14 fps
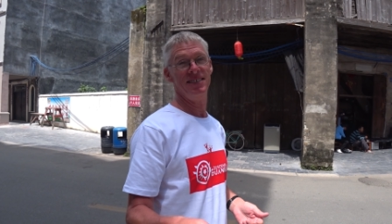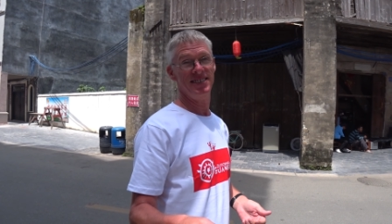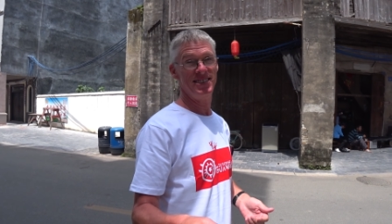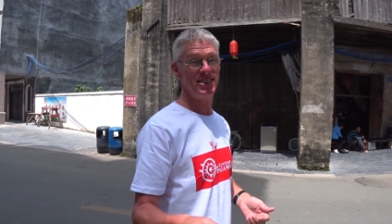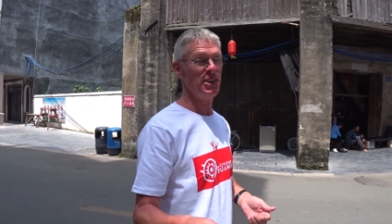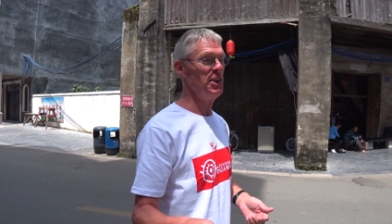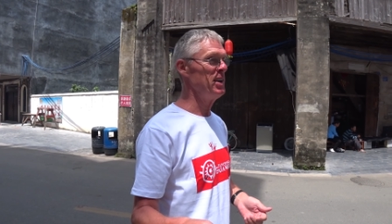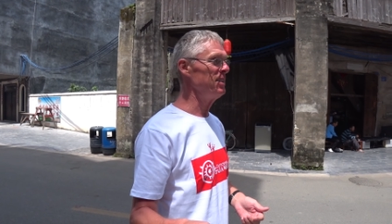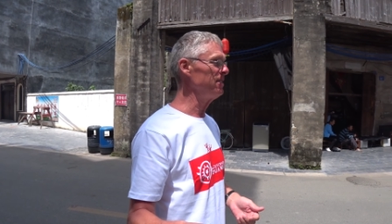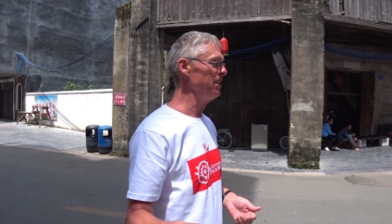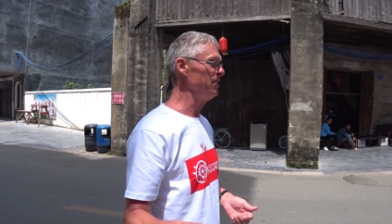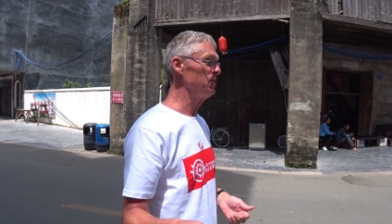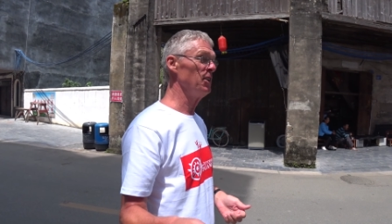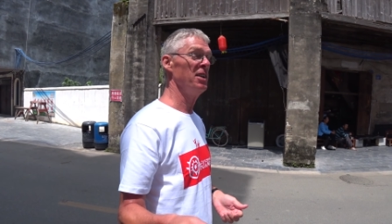
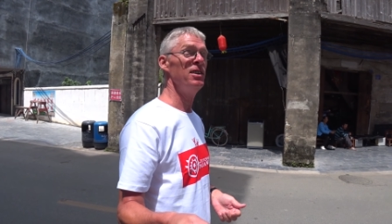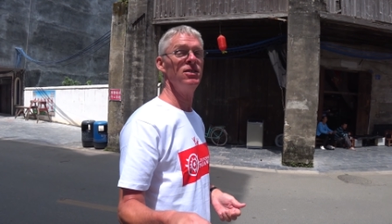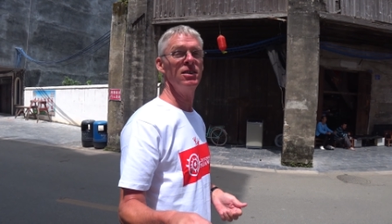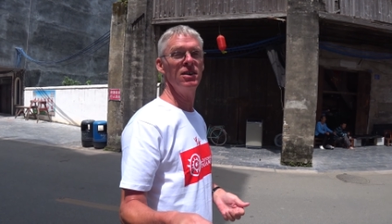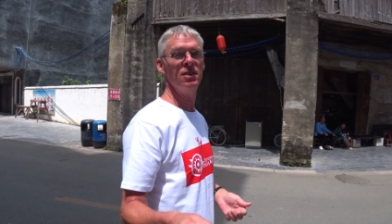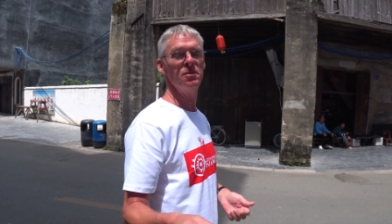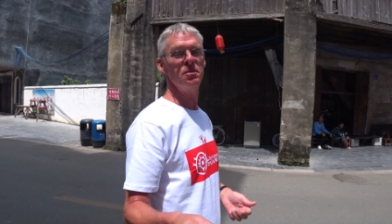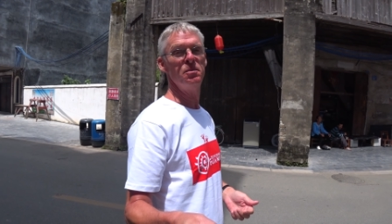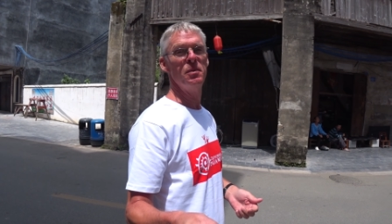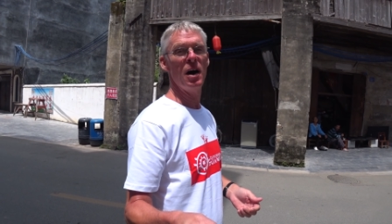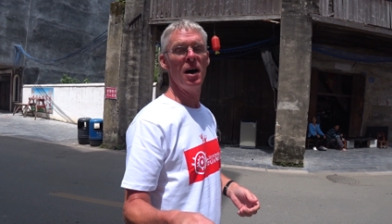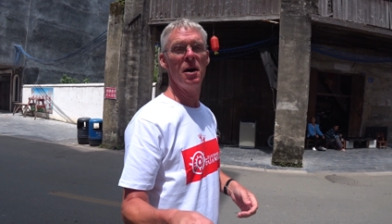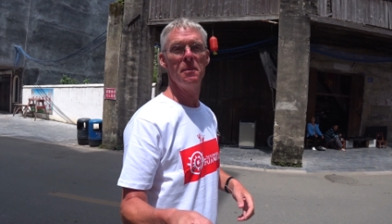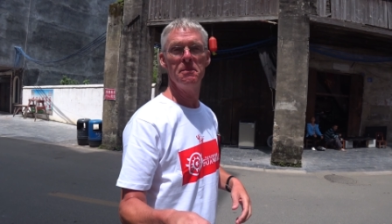Seriously, so these are
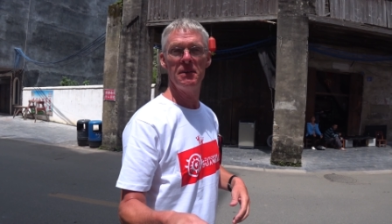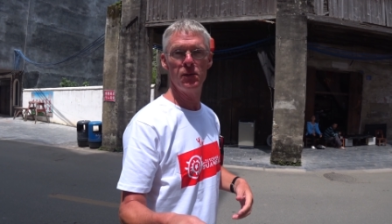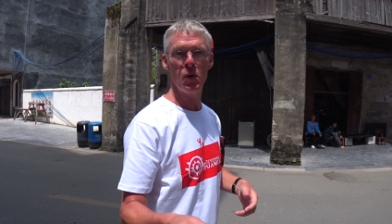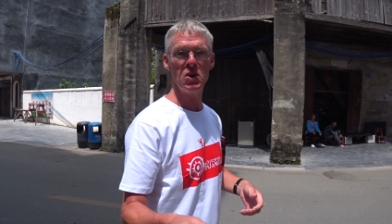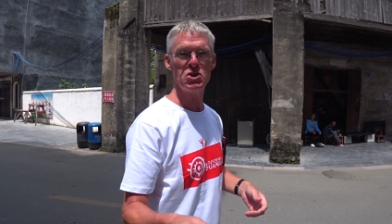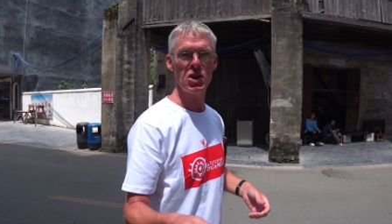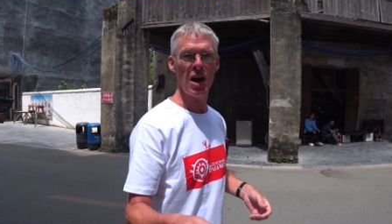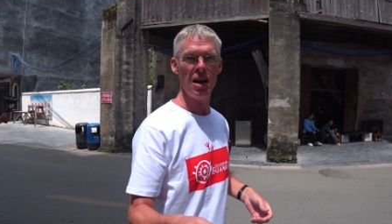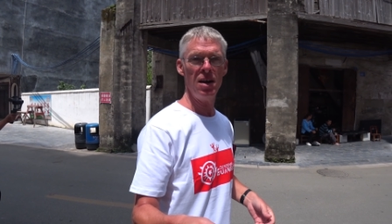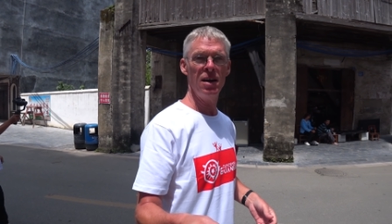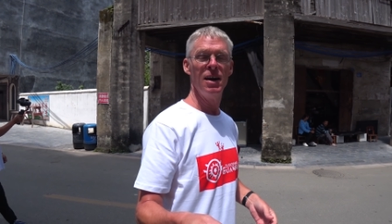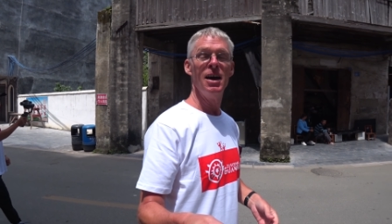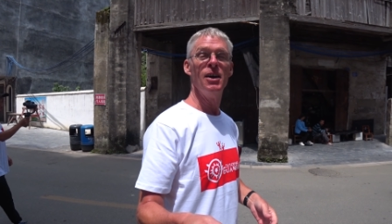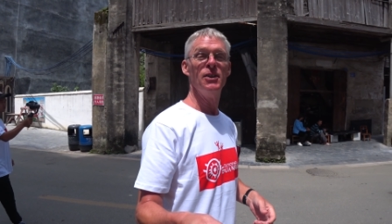before China.